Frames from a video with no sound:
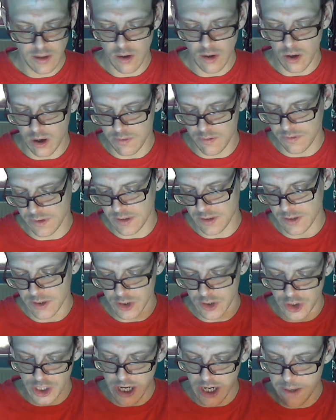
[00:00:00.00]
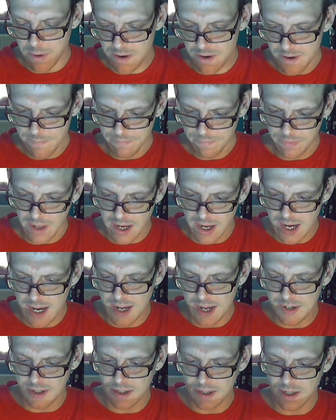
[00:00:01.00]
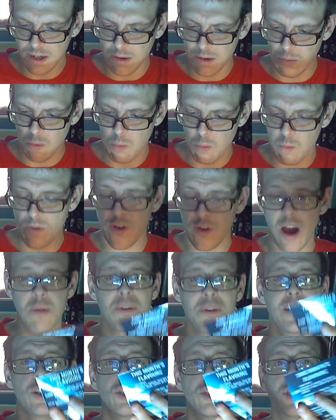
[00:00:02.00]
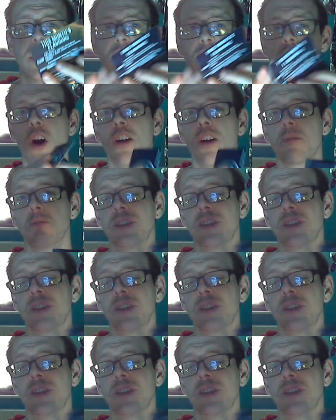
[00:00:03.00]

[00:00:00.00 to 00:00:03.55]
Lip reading: of January, and we've got our little cheat card.